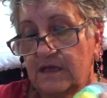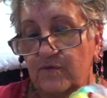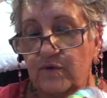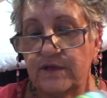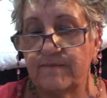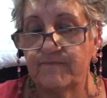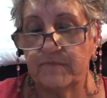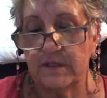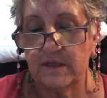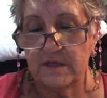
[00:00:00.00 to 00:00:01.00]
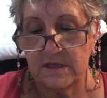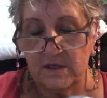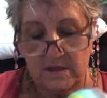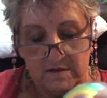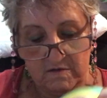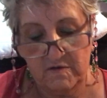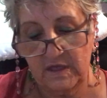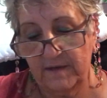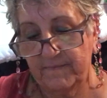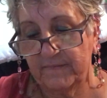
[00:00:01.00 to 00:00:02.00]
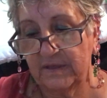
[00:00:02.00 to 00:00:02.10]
And wait. Oh yeah,